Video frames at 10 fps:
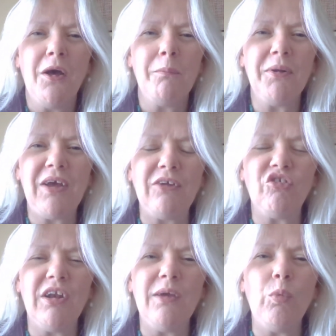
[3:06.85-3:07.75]
But
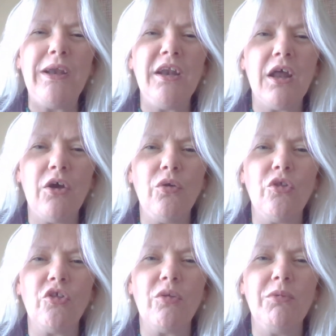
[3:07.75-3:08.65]
actually, we know
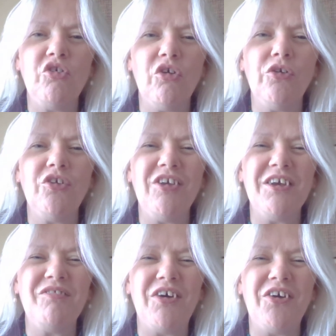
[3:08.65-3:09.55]
that the majority
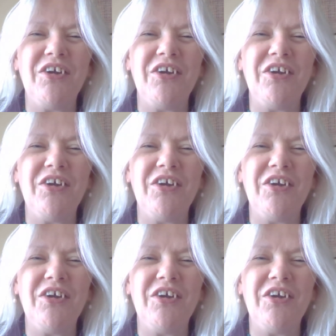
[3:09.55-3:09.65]
of our